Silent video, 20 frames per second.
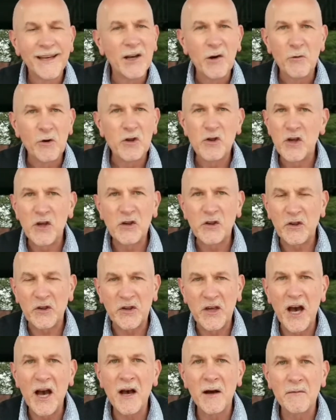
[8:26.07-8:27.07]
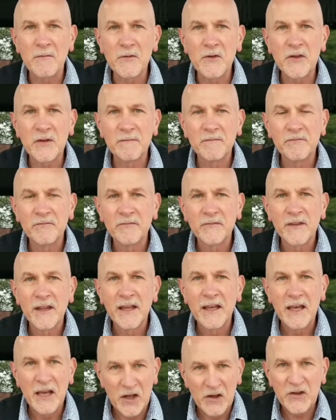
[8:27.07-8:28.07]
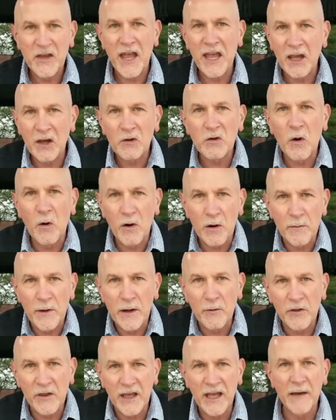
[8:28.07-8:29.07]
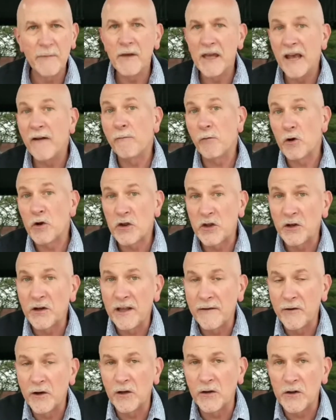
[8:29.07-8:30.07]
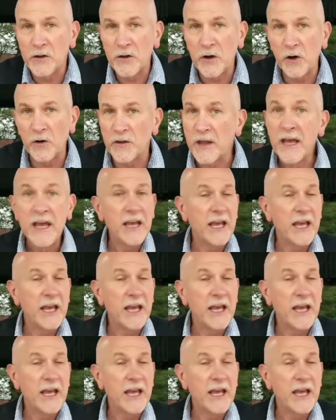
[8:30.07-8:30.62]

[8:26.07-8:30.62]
when Jesus comes, he's taking us home to be with him if we're still living on this earth.